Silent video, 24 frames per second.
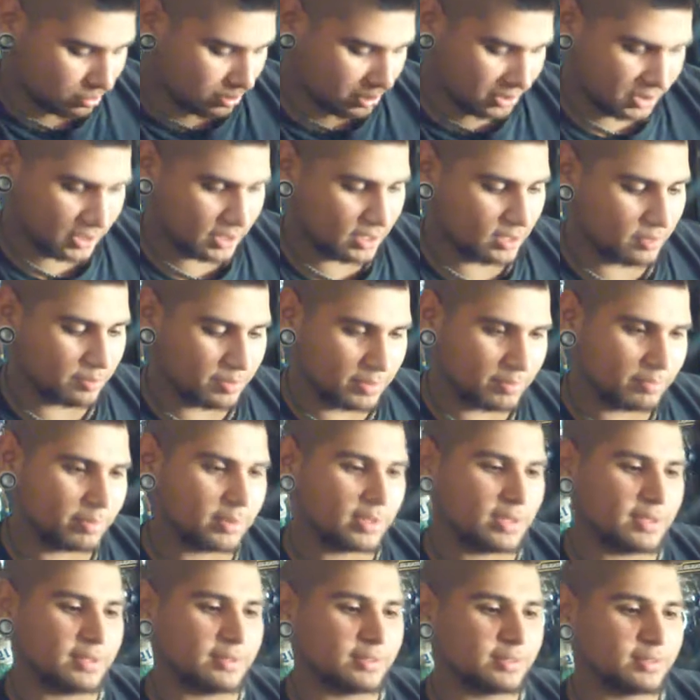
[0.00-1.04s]
setup in
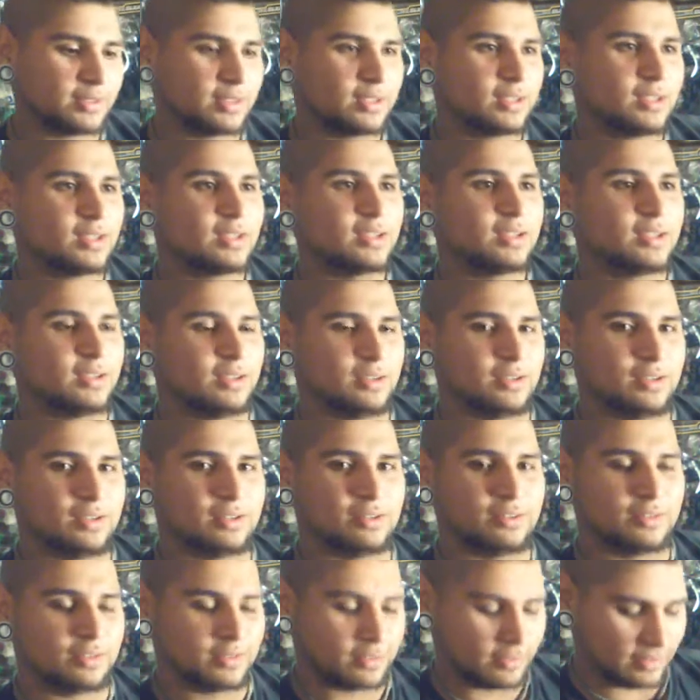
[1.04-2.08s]
place.
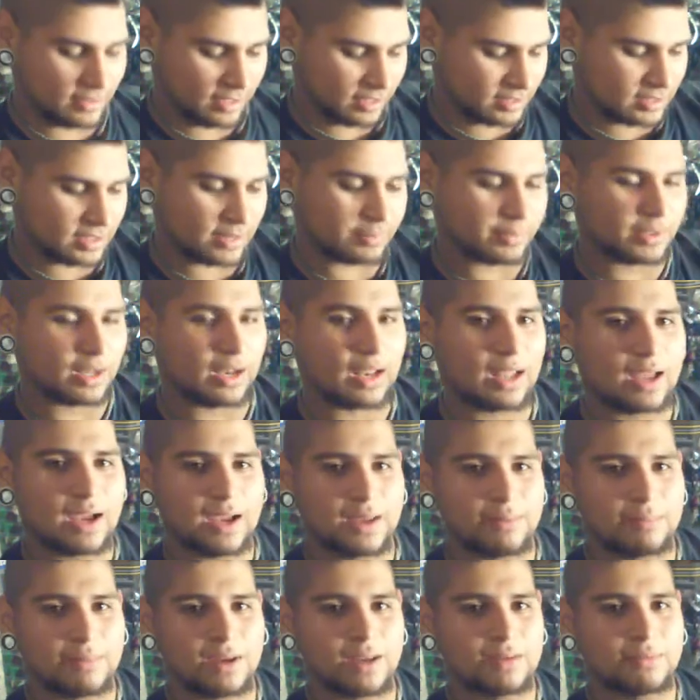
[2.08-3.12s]
Except the
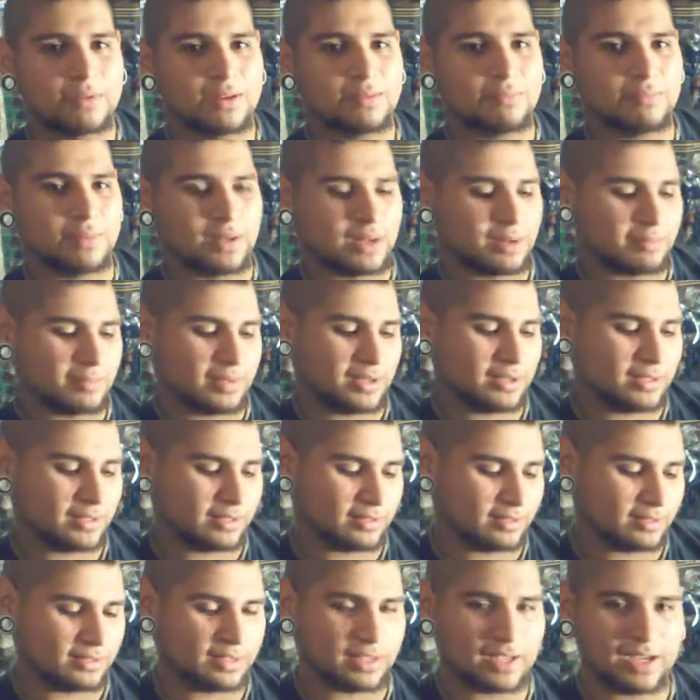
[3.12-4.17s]
line maybe, but
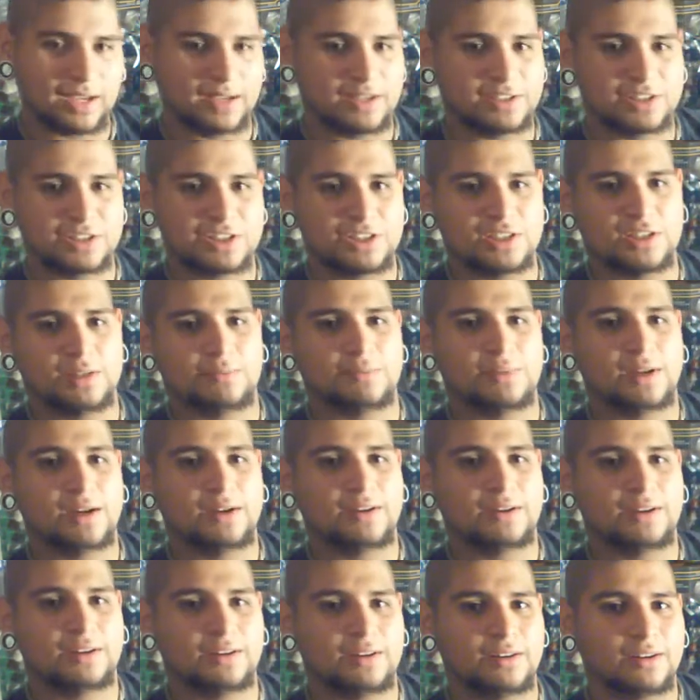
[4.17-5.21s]
the line is cheap
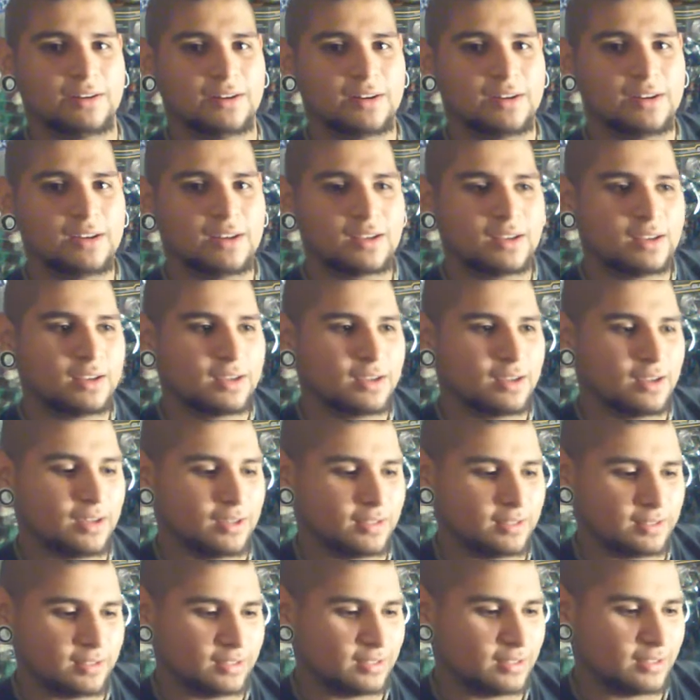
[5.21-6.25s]
down here,
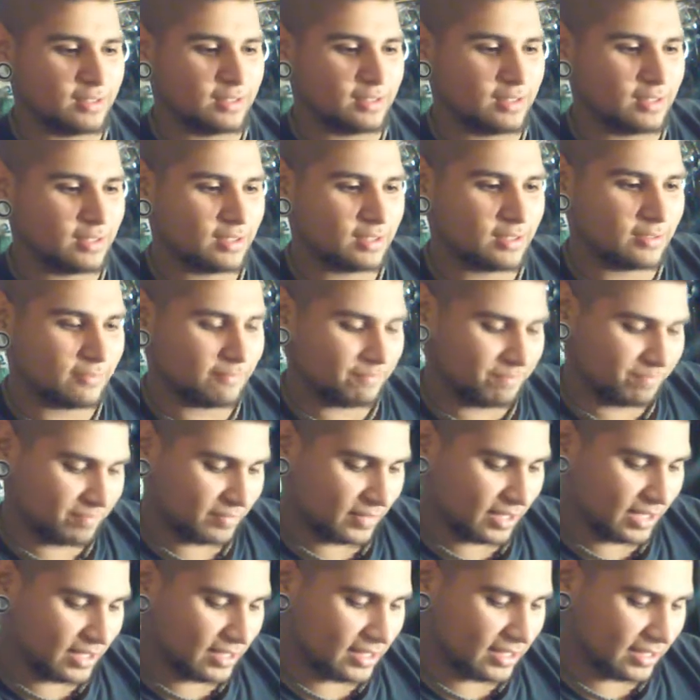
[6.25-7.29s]

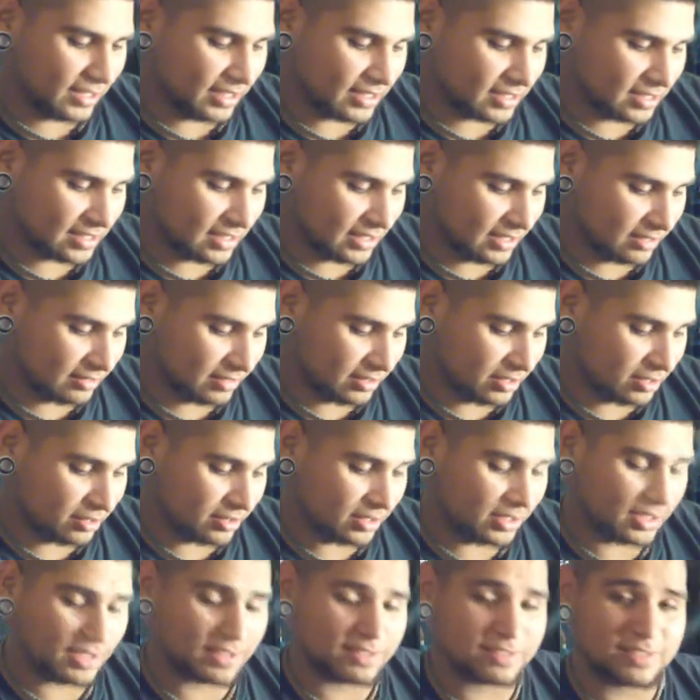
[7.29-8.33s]
and that's like the
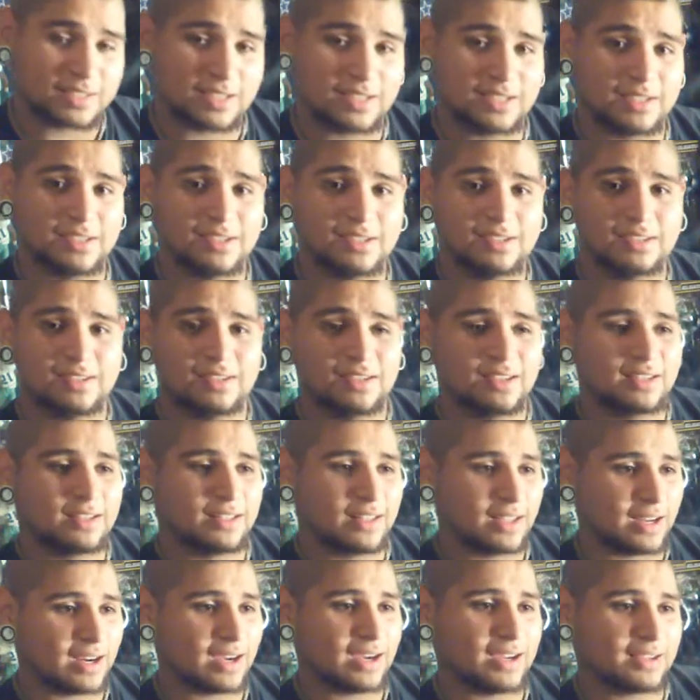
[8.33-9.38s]
only downside
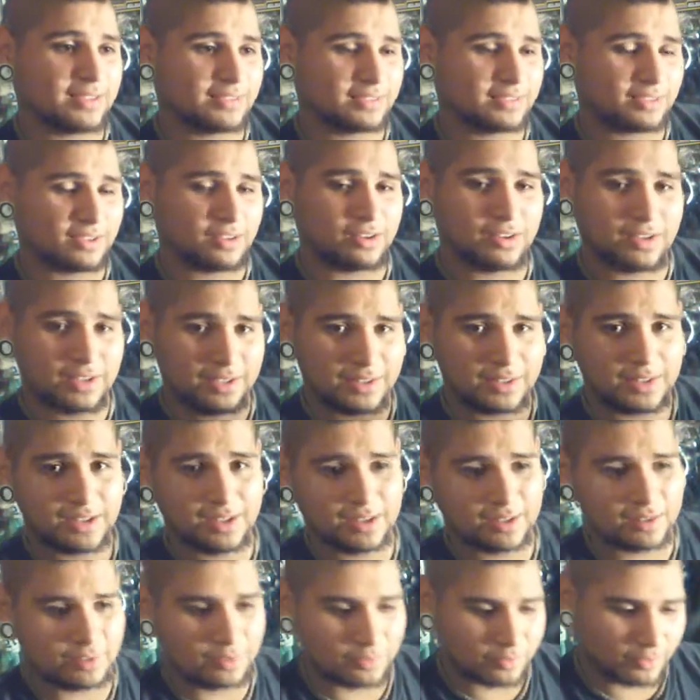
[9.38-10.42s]
that I saw in
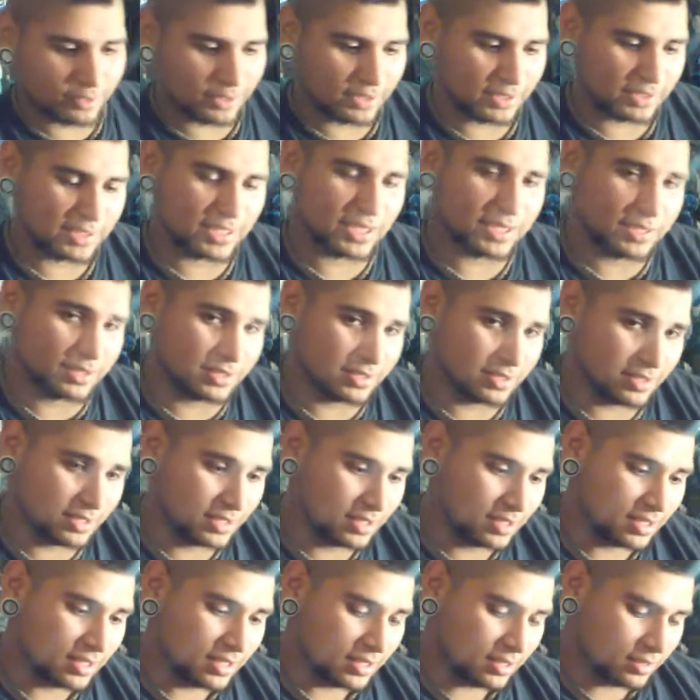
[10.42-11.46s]
there with the
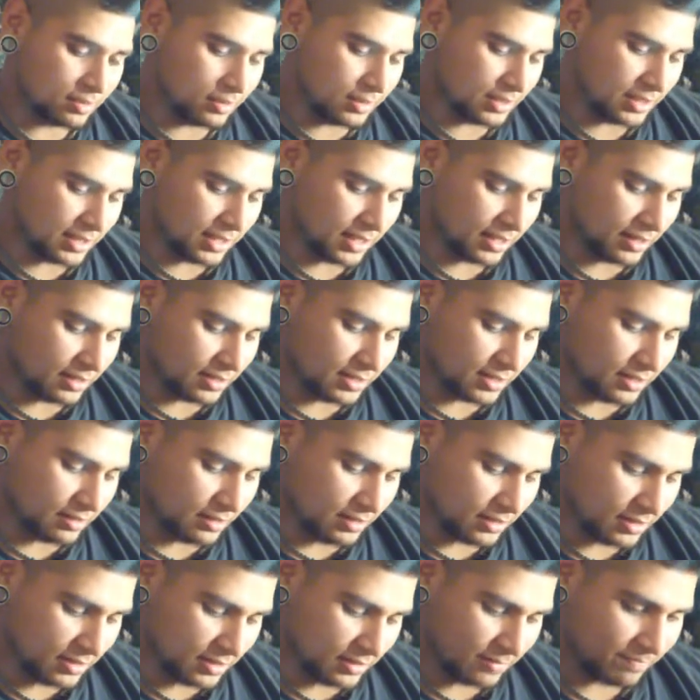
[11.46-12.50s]
Tiger
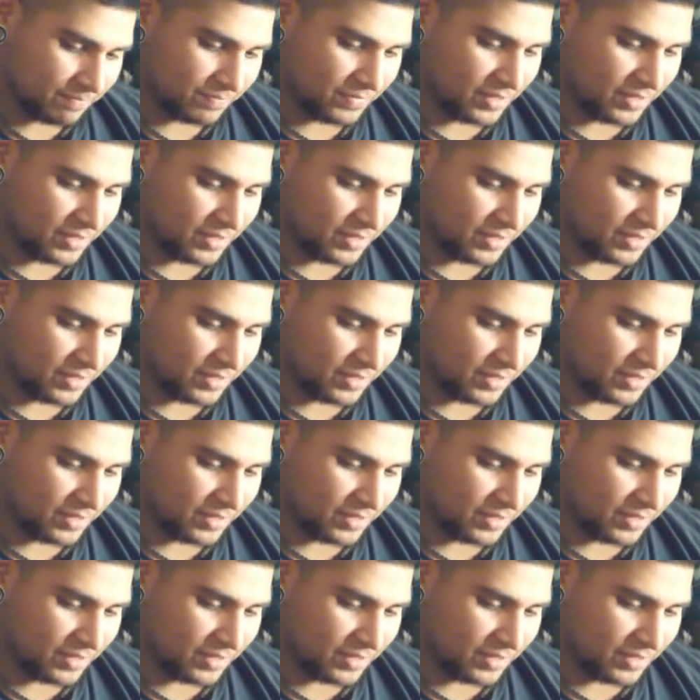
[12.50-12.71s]
series.